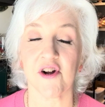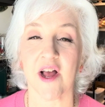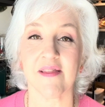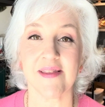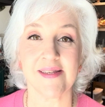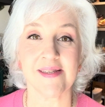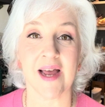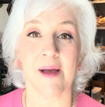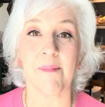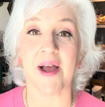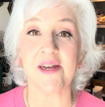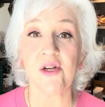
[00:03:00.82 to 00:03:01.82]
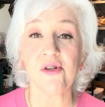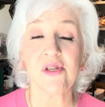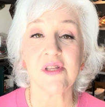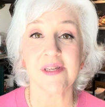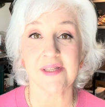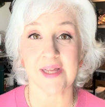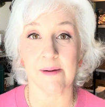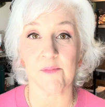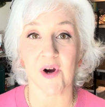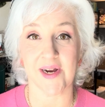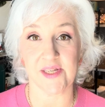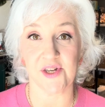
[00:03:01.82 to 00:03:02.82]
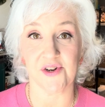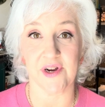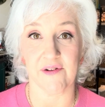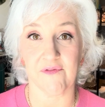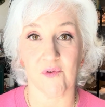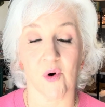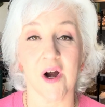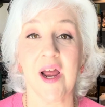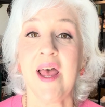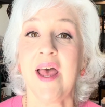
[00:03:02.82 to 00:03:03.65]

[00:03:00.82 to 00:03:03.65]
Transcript: out this time, I used the same criteria for.